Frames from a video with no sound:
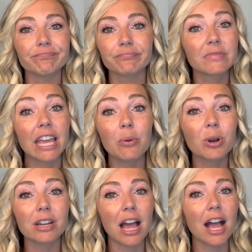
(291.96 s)
they
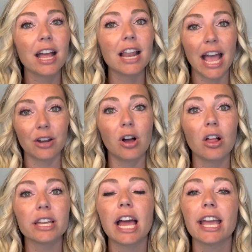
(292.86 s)
were not at
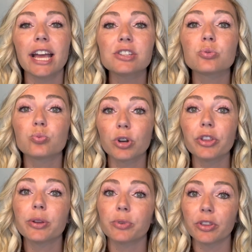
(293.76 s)
all, and I had to
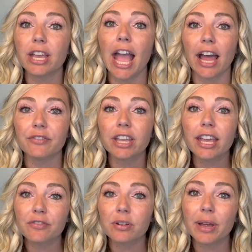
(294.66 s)
really
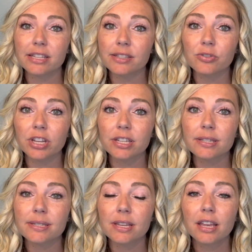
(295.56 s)
advocate for my
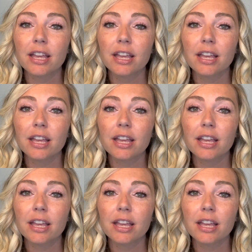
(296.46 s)
students.